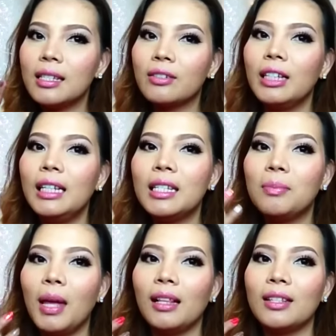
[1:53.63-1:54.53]
really
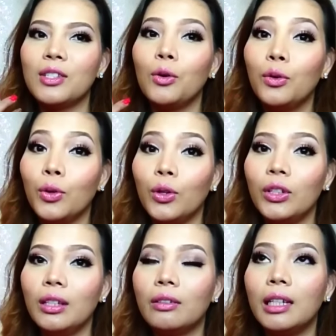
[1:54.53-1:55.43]
smells so
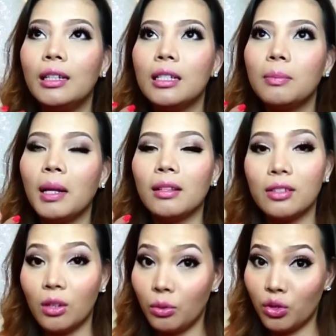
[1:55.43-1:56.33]
good, really smells
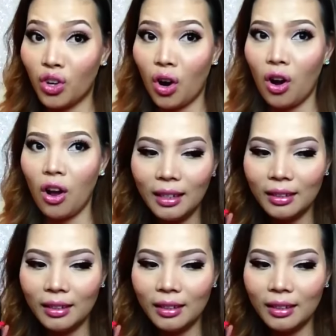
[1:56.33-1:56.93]
so strong.